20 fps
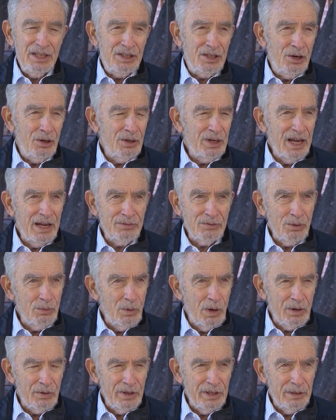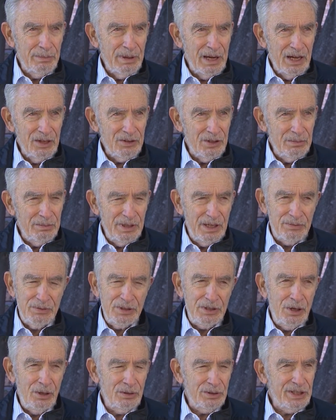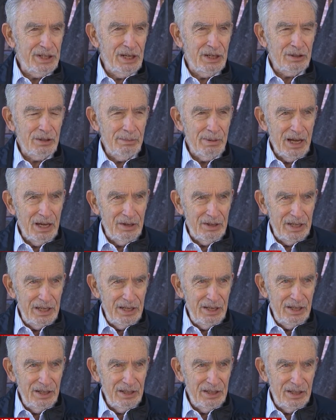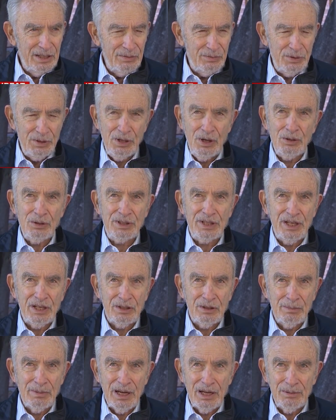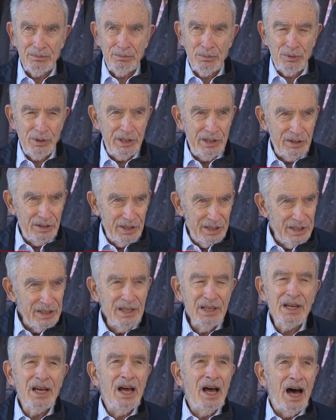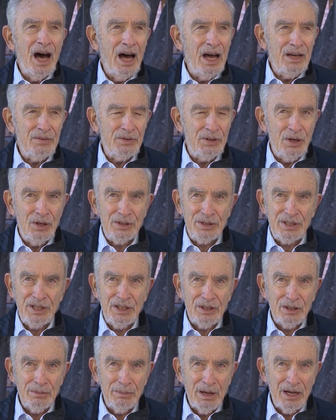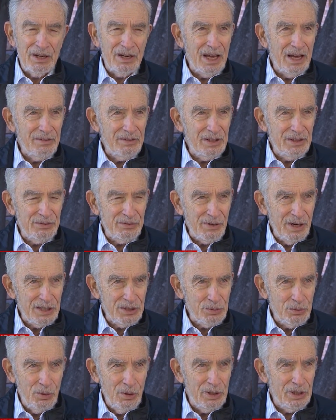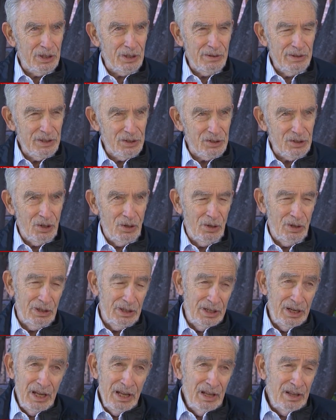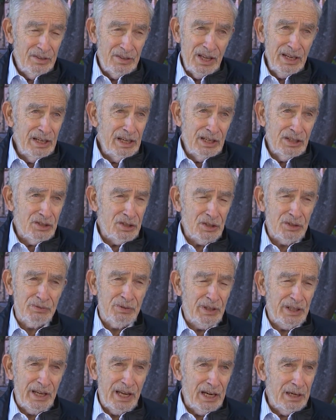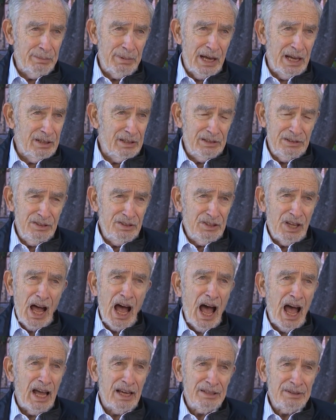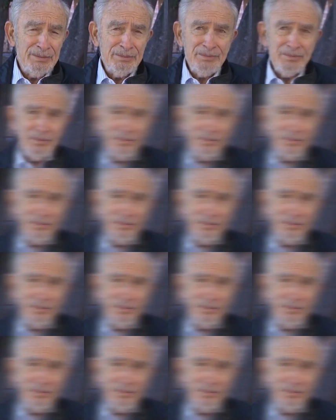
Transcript: You don't have to worry about them if you don't care about eating, if you don't care about breathing, uh, if you don't care about having fresh water and so on. Then you can just forget about it and die.